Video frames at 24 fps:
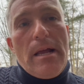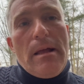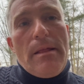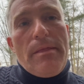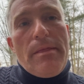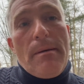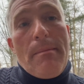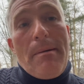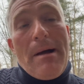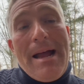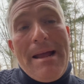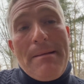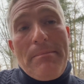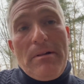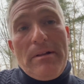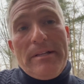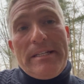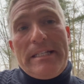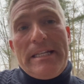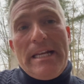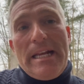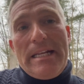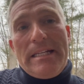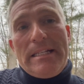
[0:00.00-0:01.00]
The Bible
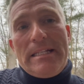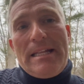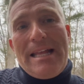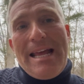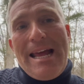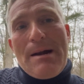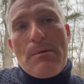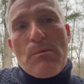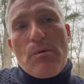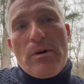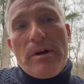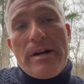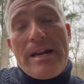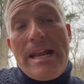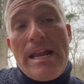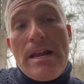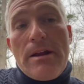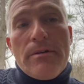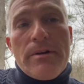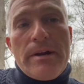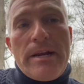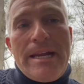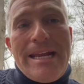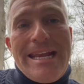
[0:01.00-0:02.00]
says that word
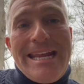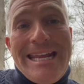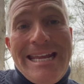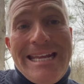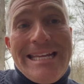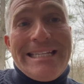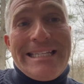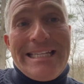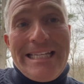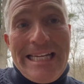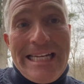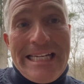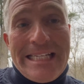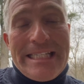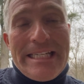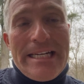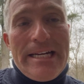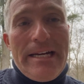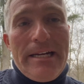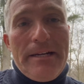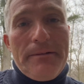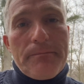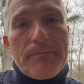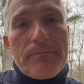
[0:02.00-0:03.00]
hearing is
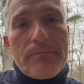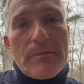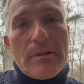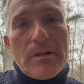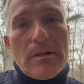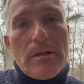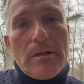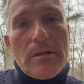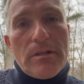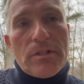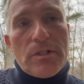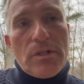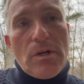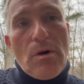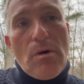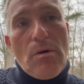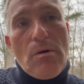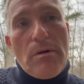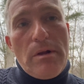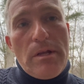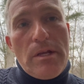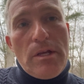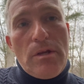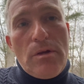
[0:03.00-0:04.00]
listening.
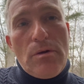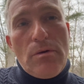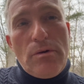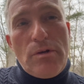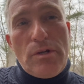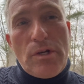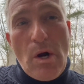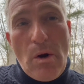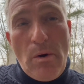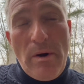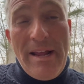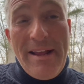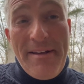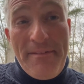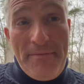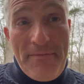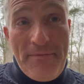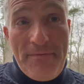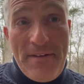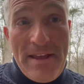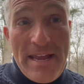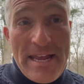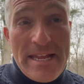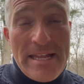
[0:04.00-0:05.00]
So you don't have
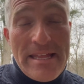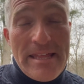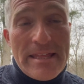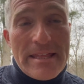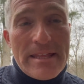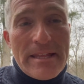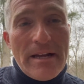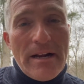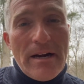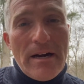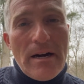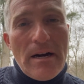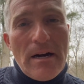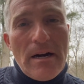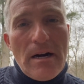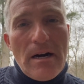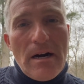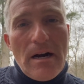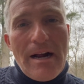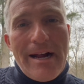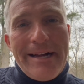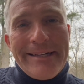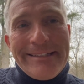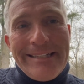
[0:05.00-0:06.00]
faith
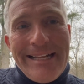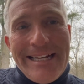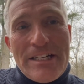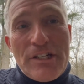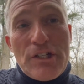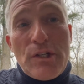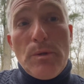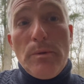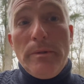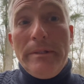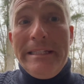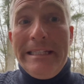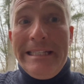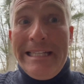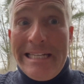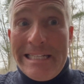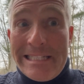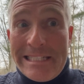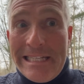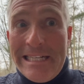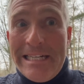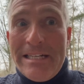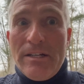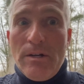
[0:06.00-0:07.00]
unless you
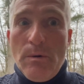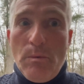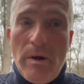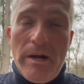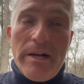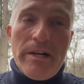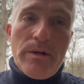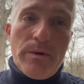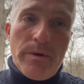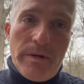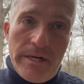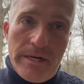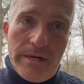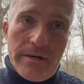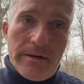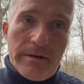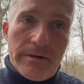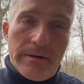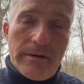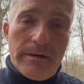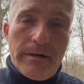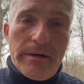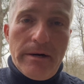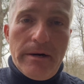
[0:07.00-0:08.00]
listen to what you
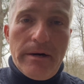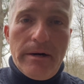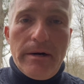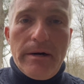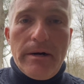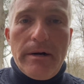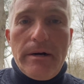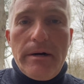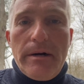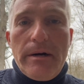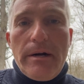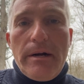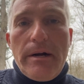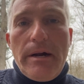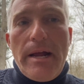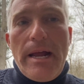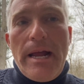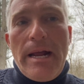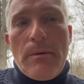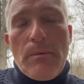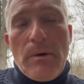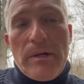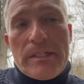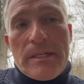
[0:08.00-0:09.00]
hear.
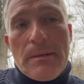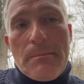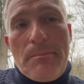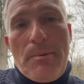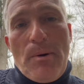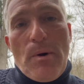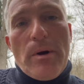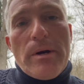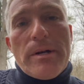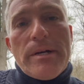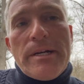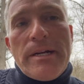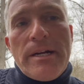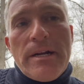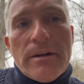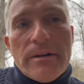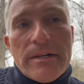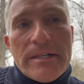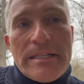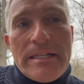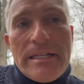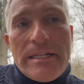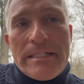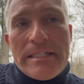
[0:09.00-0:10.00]
And what's important here
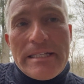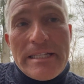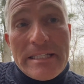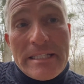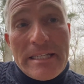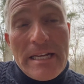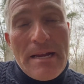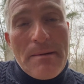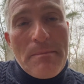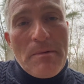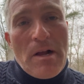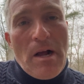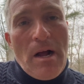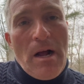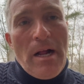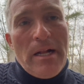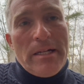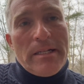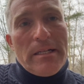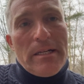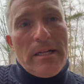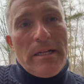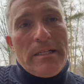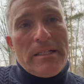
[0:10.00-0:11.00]
is it's the same
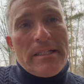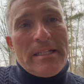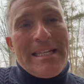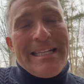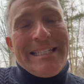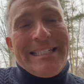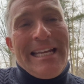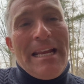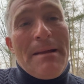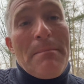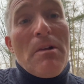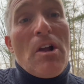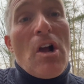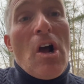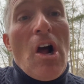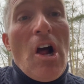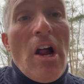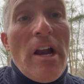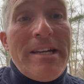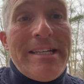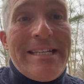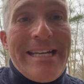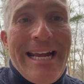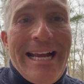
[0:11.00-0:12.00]
con it's the same
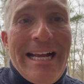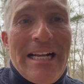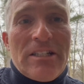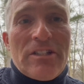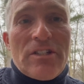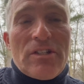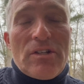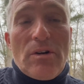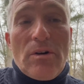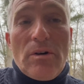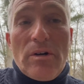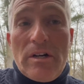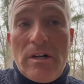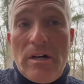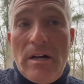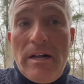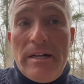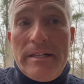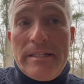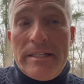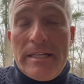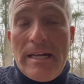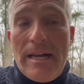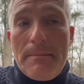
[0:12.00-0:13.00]
context or
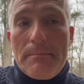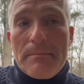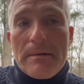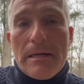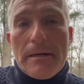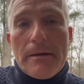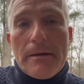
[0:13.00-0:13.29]
concept.